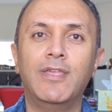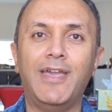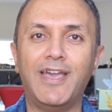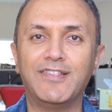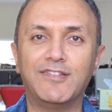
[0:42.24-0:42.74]

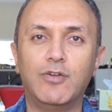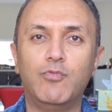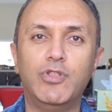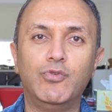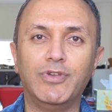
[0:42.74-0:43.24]
as
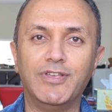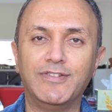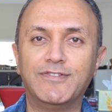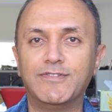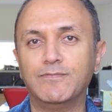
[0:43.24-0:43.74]
someone who
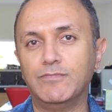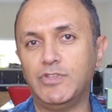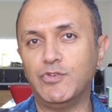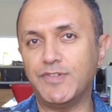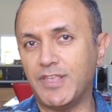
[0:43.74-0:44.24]
is
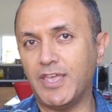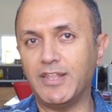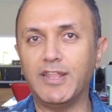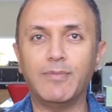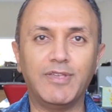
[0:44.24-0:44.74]
using a
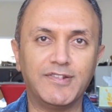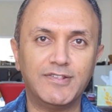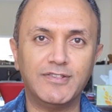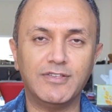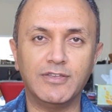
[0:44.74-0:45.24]

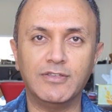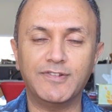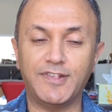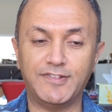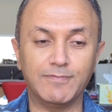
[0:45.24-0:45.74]
database
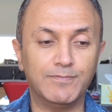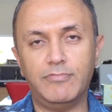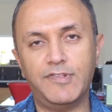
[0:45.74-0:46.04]
system.